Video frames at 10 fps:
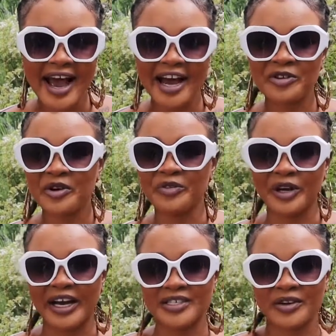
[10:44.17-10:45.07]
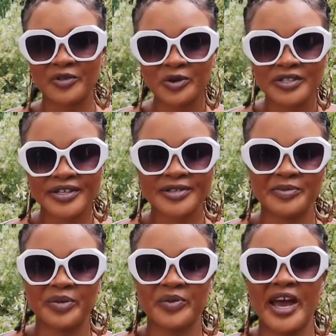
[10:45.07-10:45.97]
I don't know if you guys have noticed
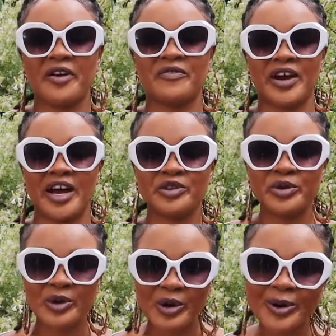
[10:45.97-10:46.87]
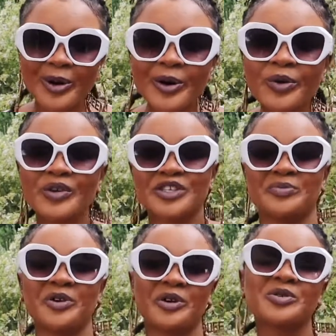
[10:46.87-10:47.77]
but we have a new logo which I'm
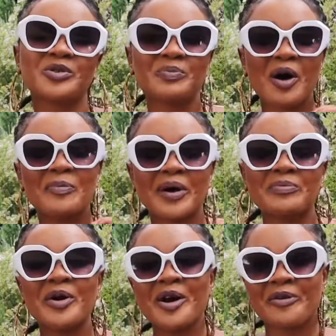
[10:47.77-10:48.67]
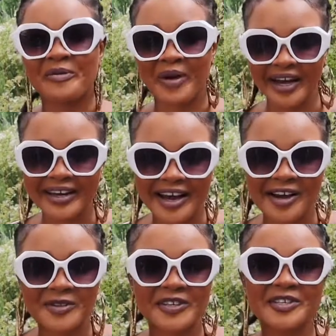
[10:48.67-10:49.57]
going to pop up right
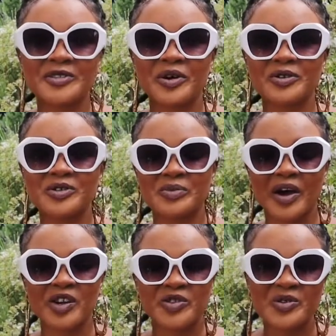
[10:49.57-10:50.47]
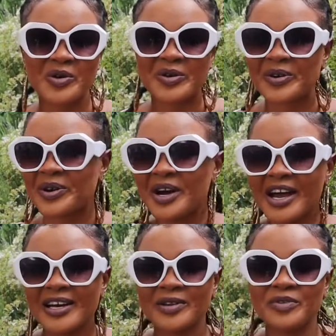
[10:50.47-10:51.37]
now this is going to be our new logo
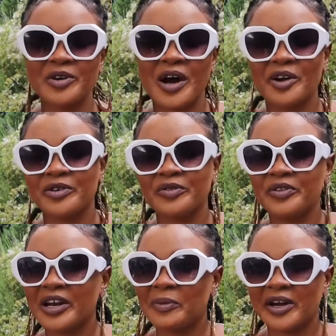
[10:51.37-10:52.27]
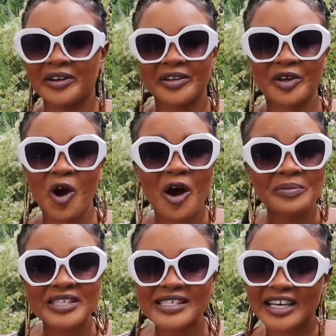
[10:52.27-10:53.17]
let me know how you feel about it in the
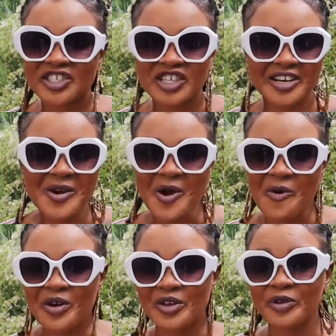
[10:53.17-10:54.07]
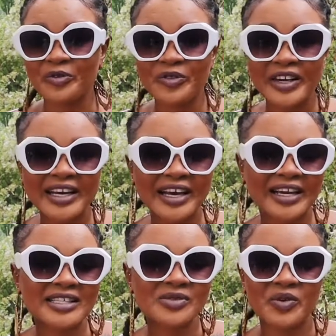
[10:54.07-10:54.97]
comment section whether you're feeling
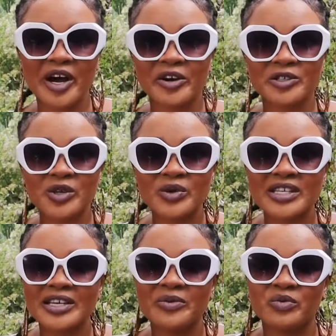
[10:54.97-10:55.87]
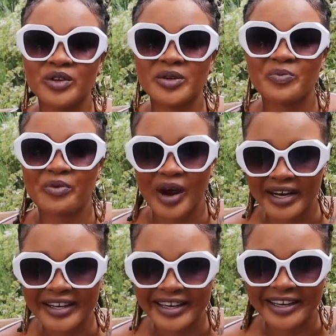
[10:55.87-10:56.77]
it we are totally
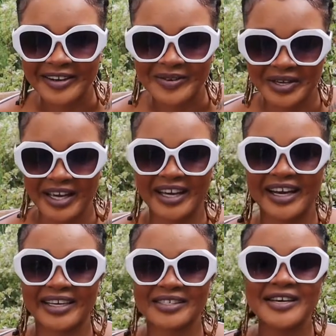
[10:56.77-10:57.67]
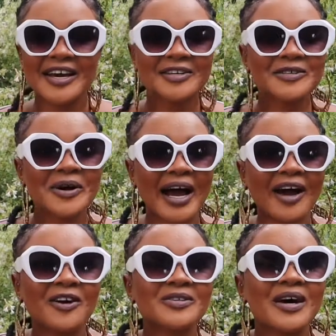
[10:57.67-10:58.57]
rebranding okay guys so
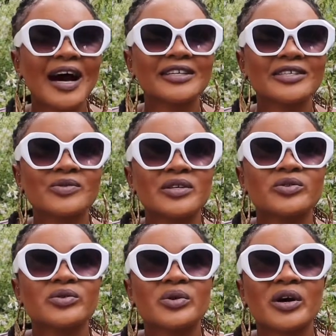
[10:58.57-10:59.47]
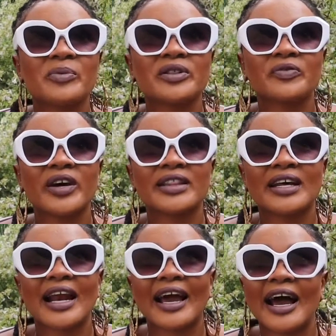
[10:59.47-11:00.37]
also I just wanted to talk about the fact
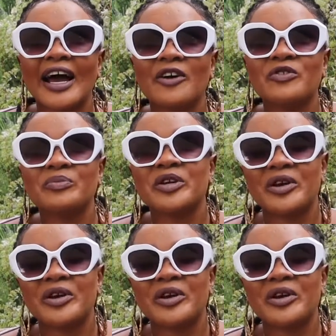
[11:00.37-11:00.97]
that like I haven't been